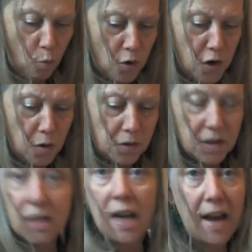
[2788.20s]
used
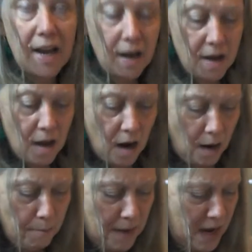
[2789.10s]
today,
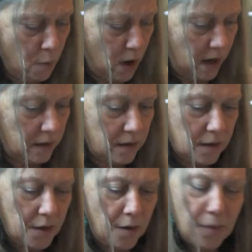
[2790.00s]
I may well
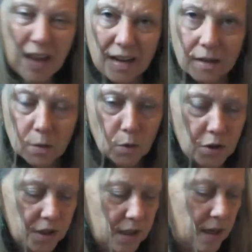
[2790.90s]
turn that into
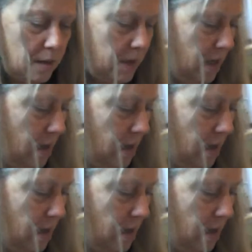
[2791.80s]
washi tape.